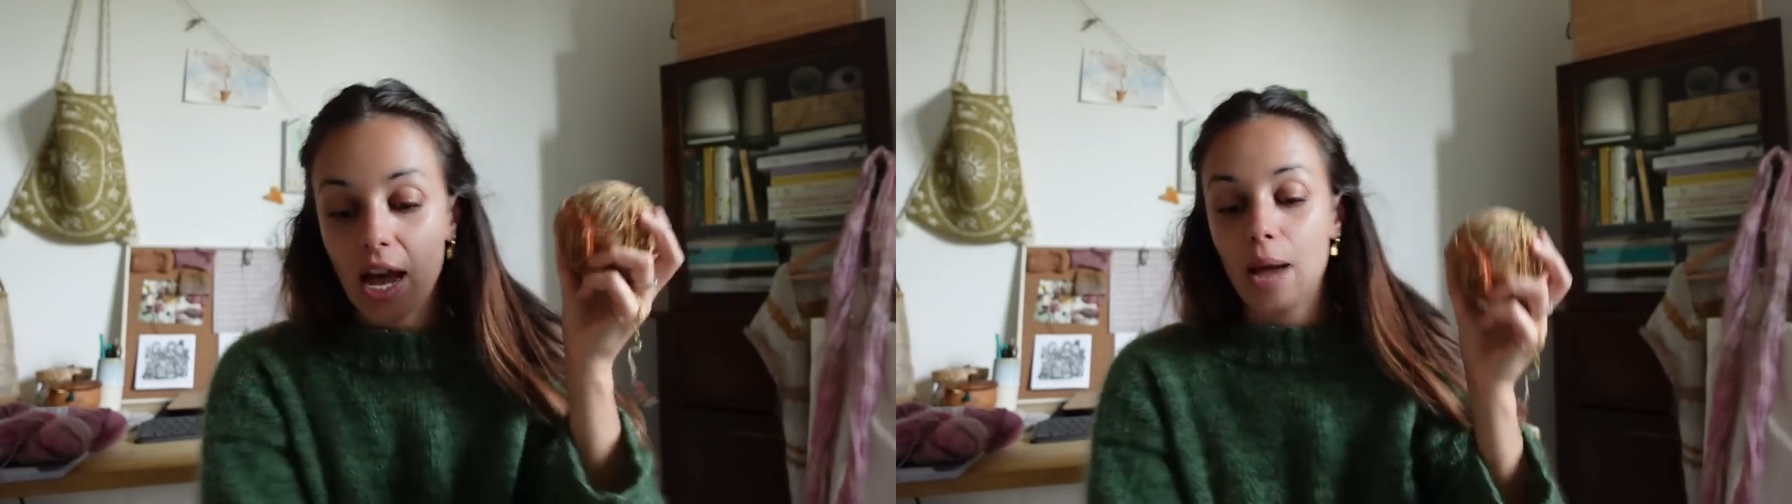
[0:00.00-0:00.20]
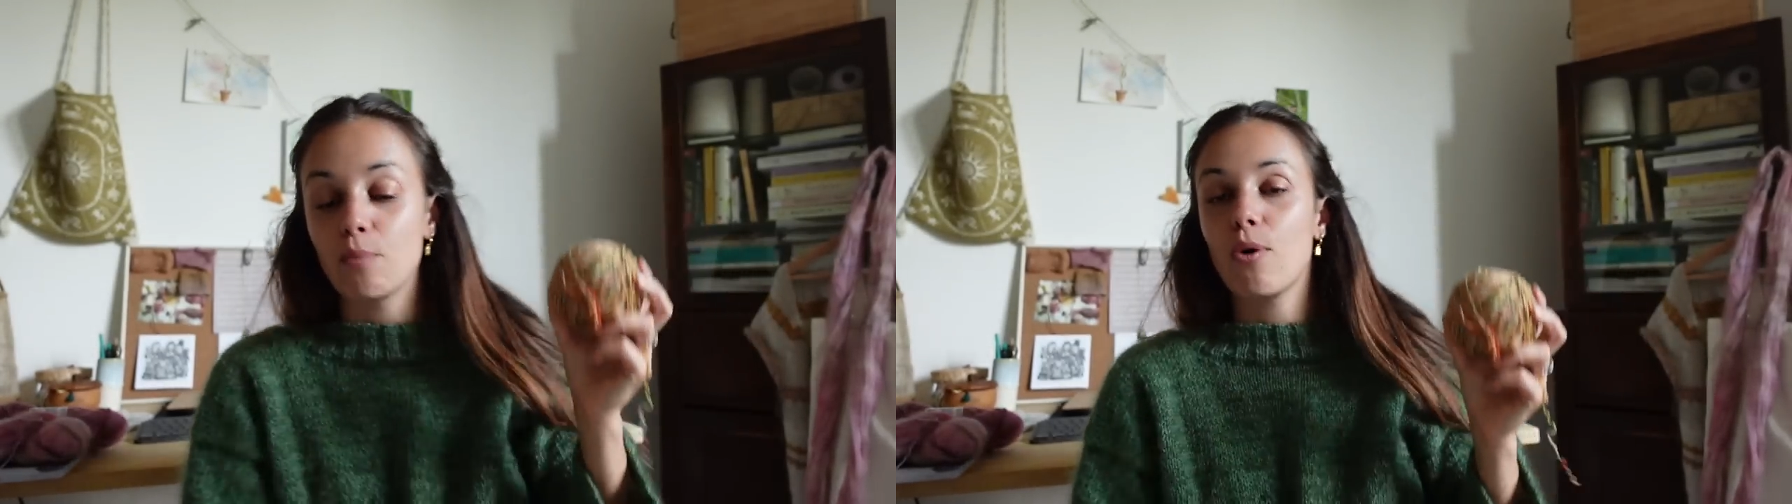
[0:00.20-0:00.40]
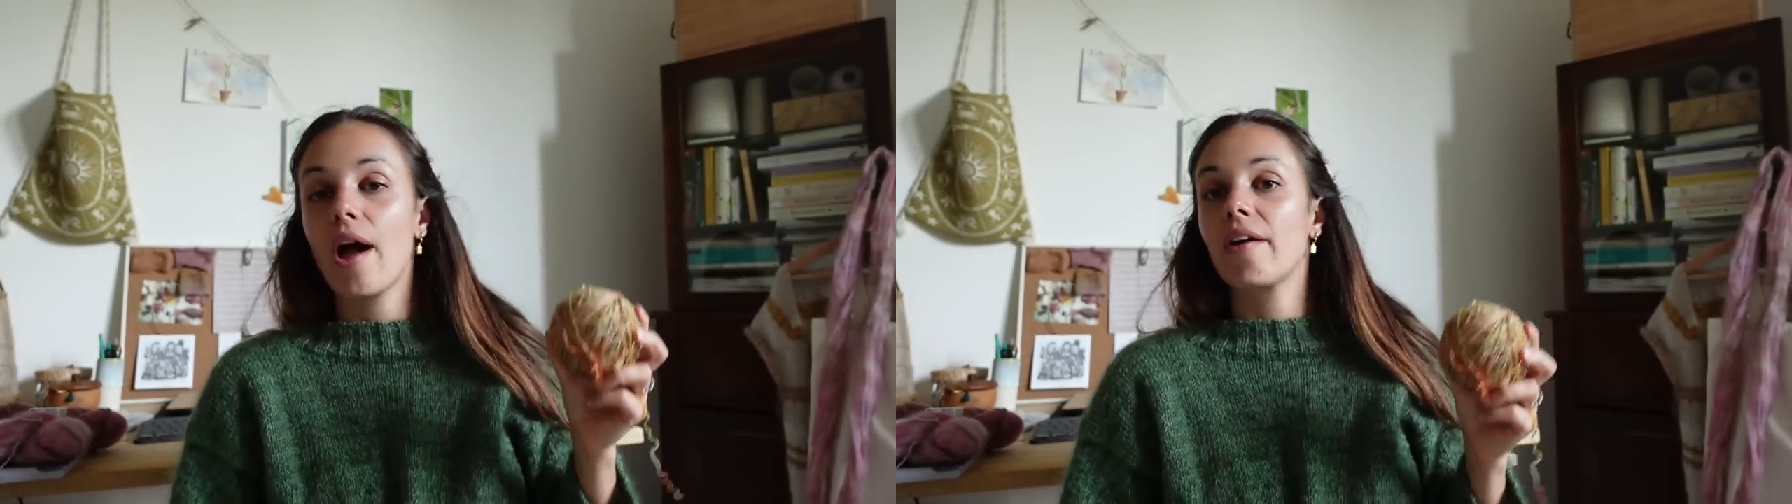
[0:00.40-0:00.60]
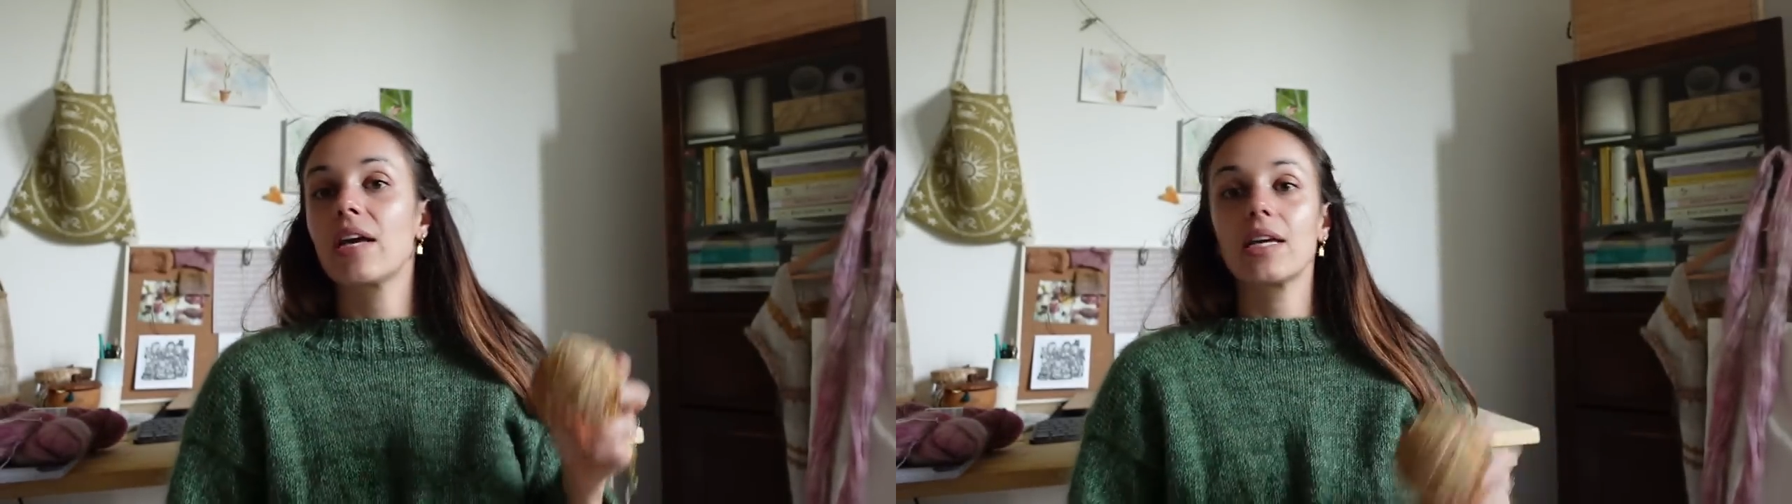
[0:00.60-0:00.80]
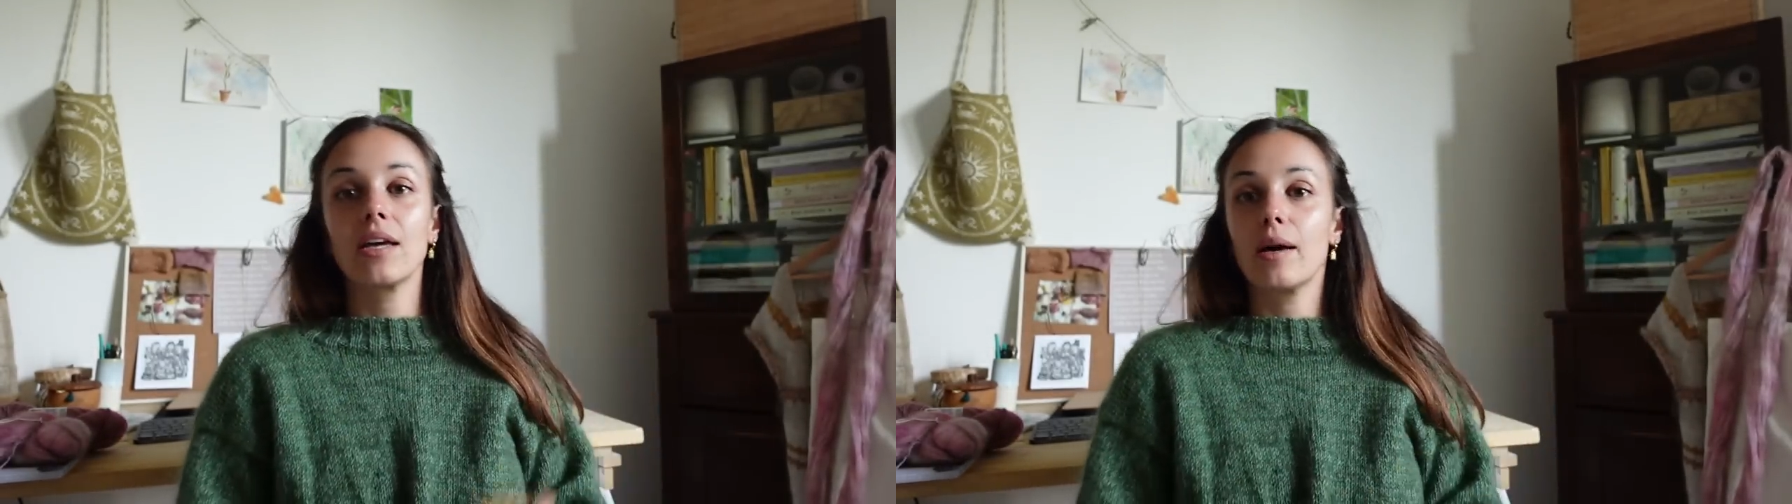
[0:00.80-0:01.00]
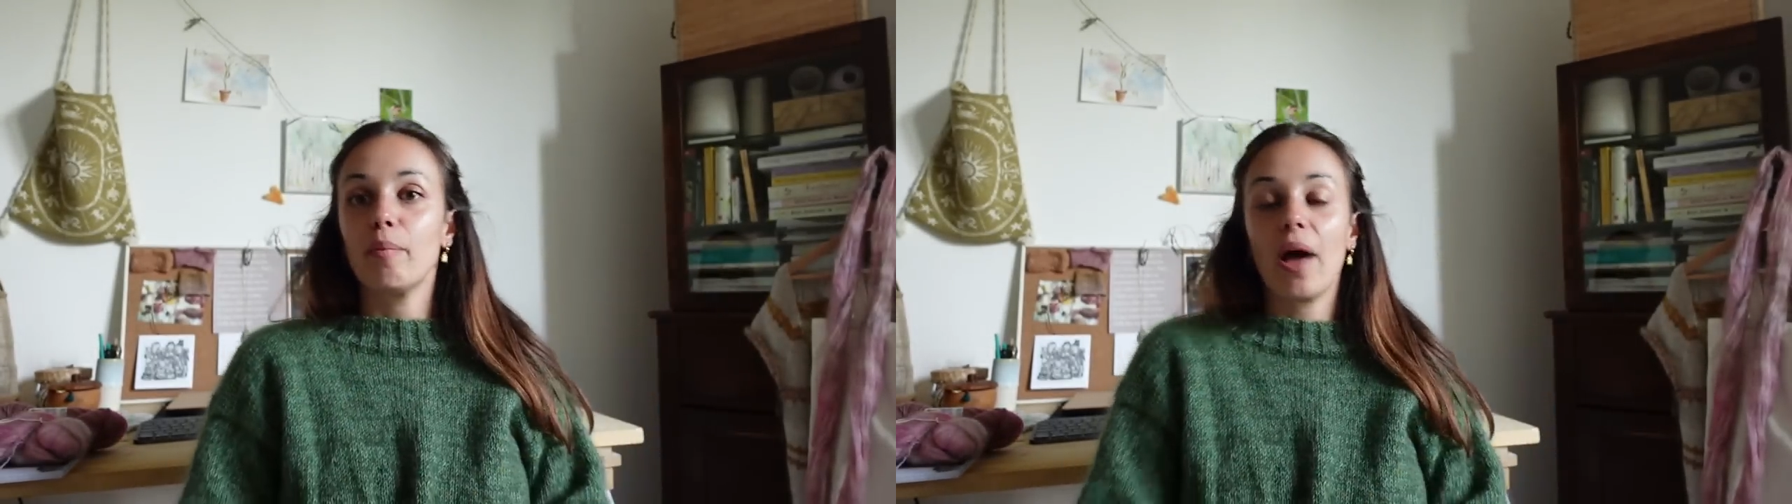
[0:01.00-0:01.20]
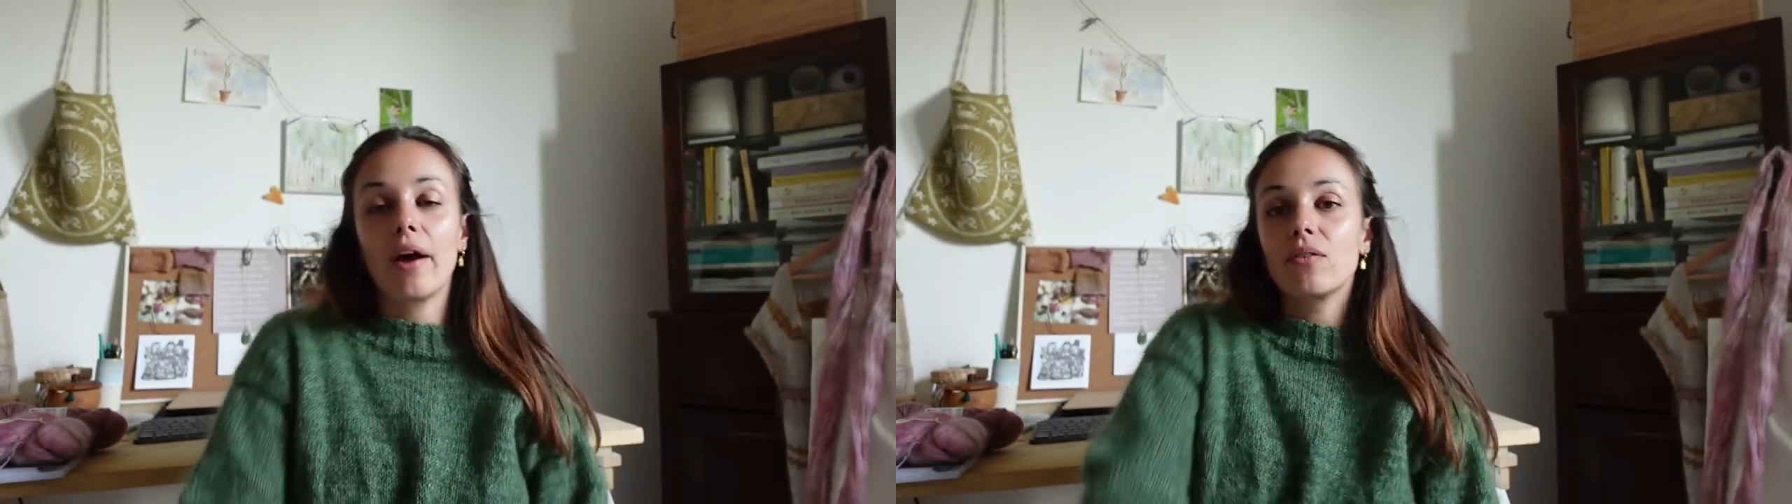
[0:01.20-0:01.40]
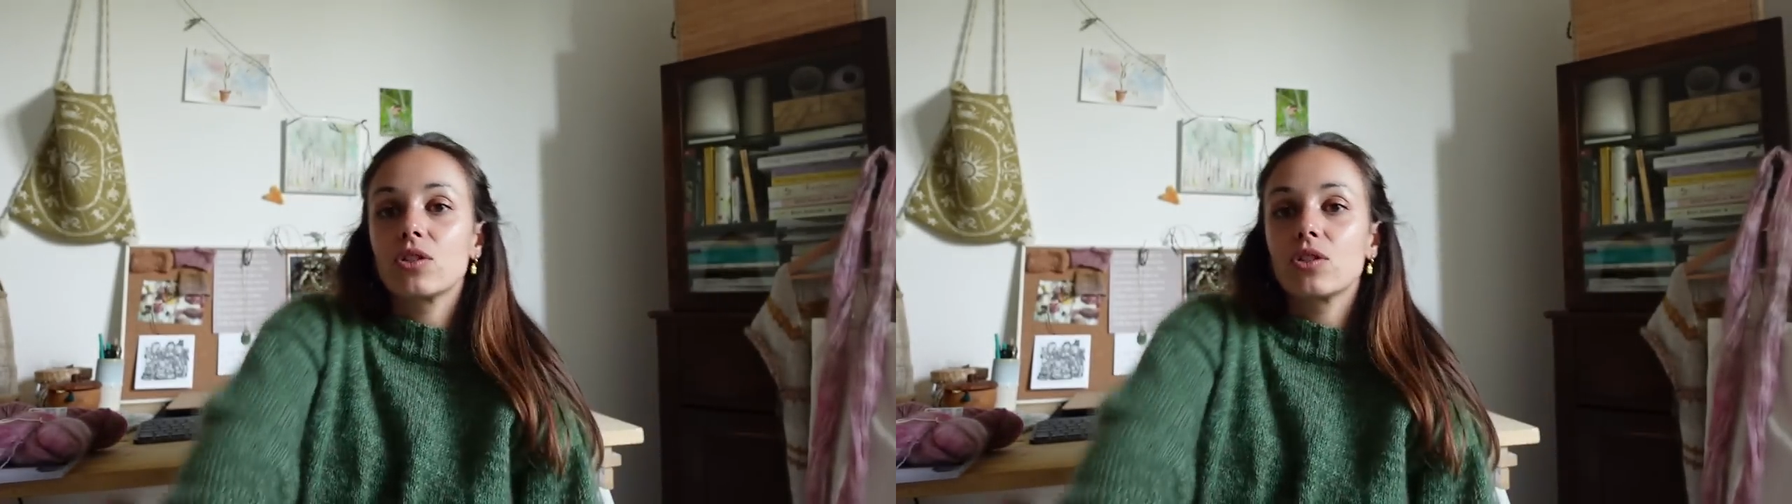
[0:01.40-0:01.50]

I'm wearing a pair of